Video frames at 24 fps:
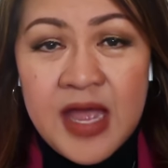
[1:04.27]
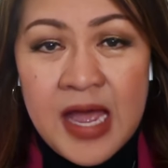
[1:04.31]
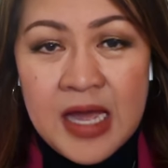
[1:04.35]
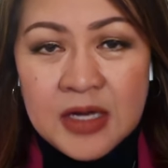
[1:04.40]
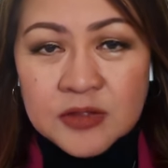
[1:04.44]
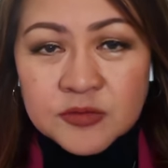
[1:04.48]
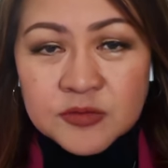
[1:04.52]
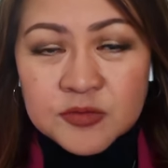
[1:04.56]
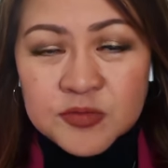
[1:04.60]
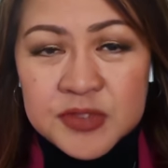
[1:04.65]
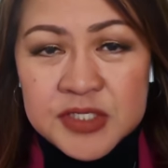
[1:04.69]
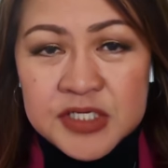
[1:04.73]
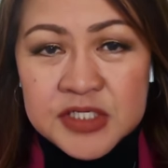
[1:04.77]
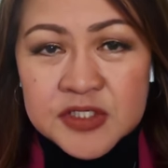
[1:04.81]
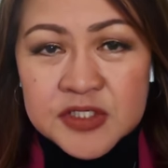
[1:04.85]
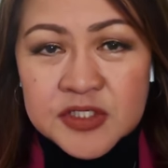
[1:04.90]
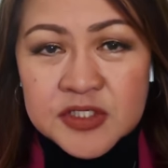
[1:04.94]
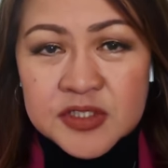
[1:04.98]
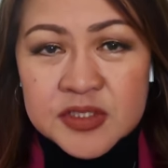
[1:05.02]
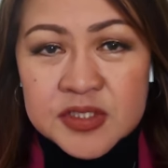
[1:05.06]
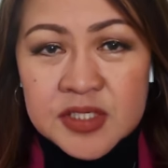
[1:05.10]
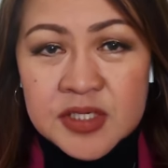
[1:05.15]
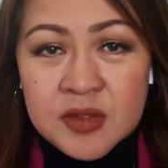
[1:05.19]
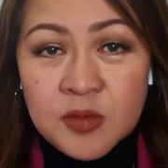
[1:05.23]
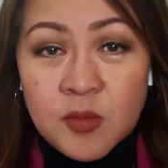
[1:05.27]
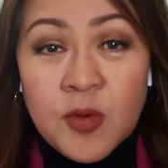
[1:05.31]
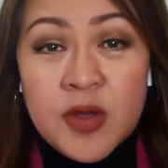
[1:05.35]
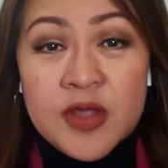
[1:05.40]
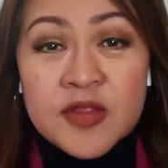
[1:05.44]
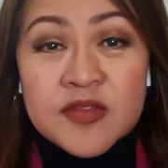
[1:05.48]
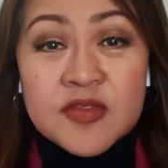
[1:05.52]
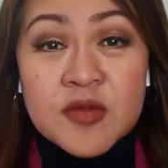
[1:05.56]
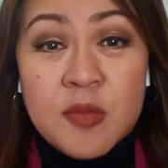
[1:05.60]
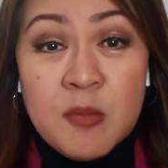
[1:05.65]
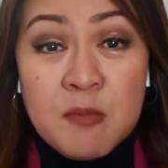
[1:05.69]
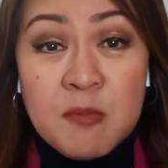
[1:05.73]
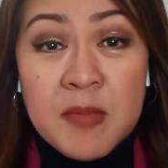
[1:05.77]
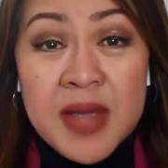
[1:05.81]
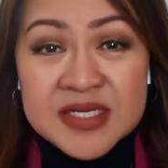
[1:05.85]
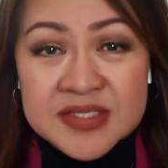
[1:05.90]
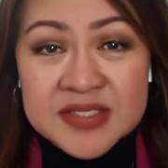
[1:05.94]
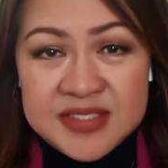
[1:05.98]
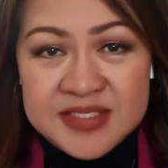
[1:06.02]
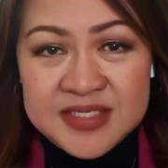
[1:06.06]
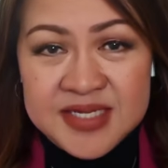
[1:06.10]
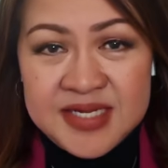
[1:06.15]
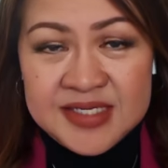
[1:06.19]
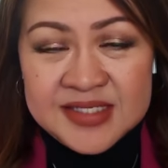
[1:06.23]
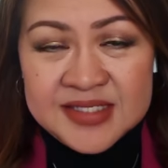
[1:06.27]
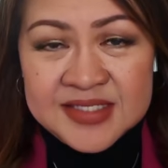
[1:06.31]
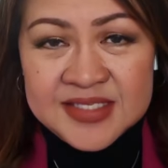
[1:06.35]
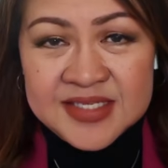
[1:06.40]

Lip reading: outreach with MetaSaint.